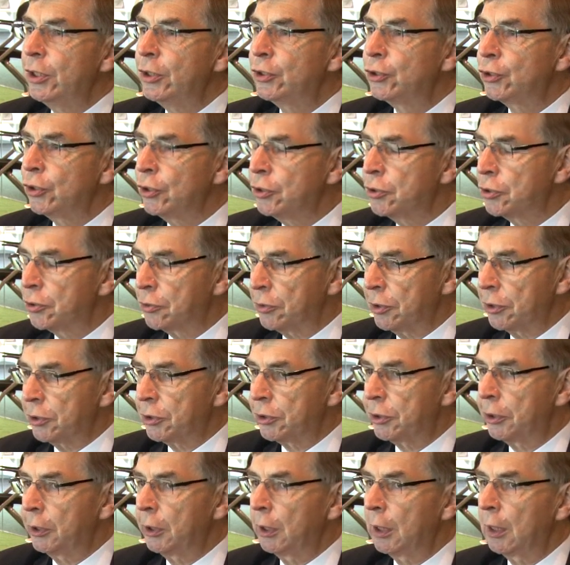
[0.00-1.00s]
it's
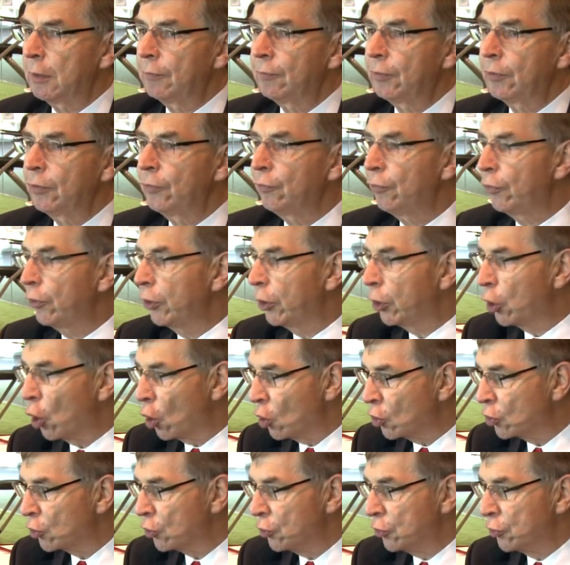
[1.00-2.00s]
interesting. I've had a very
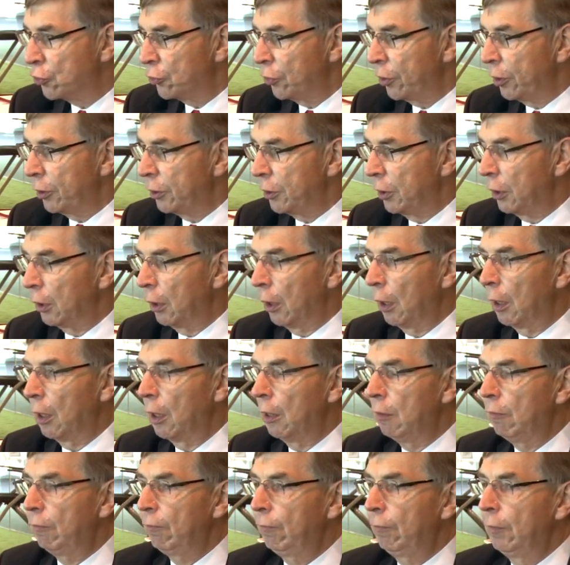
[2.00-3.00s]
concentrated
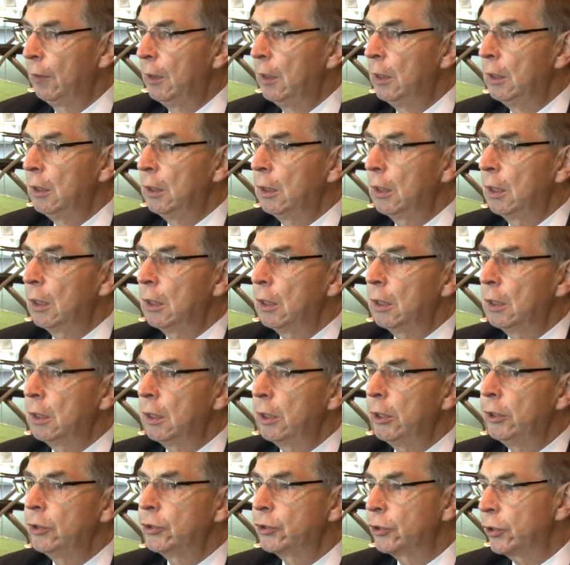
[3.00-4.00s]
life
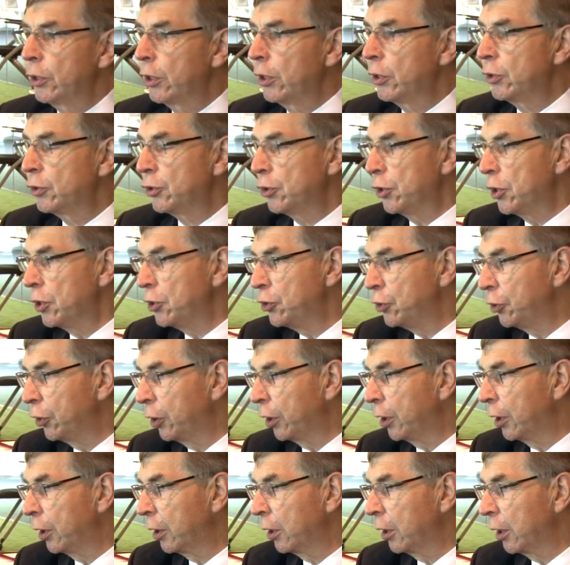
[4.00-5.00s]
in science and
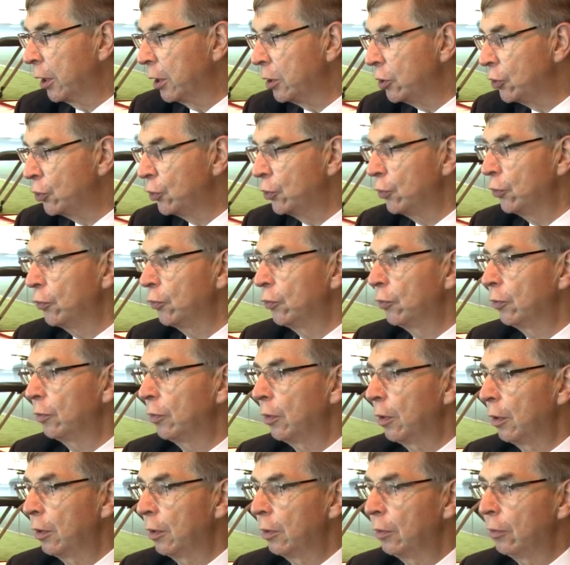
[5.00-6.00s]
education and,
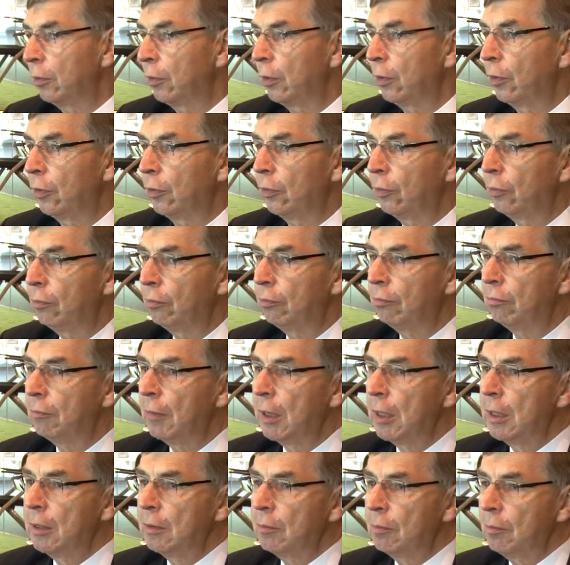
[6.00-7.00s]
and, and
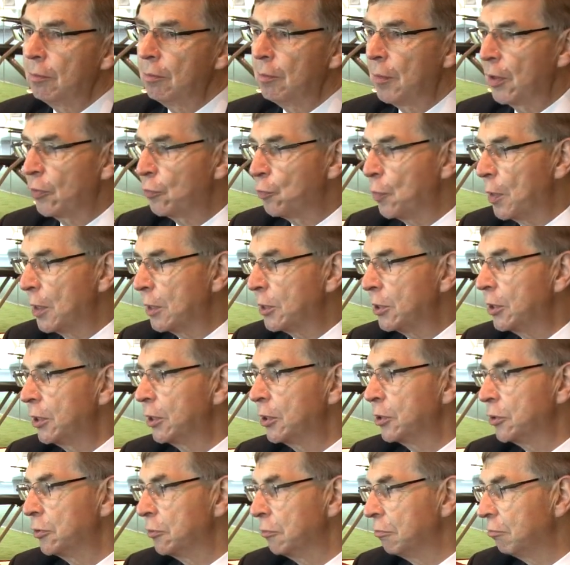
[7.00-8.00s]

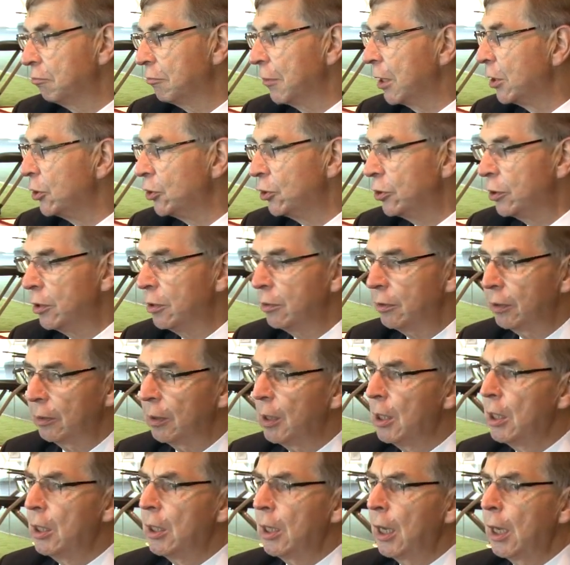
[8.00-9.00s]
mathematics and engineering.
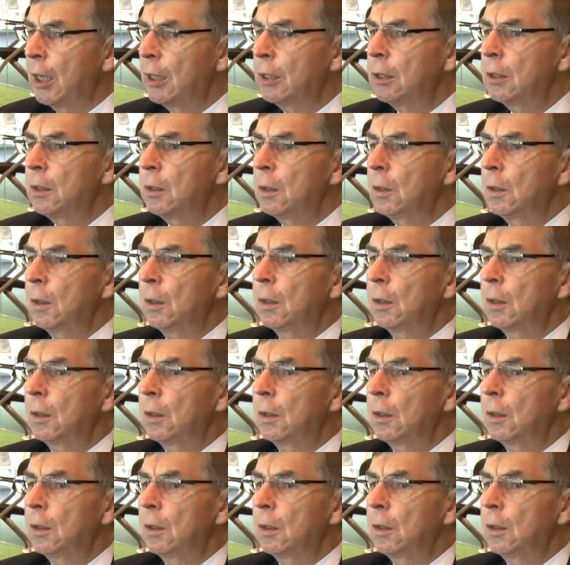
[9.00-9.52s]
And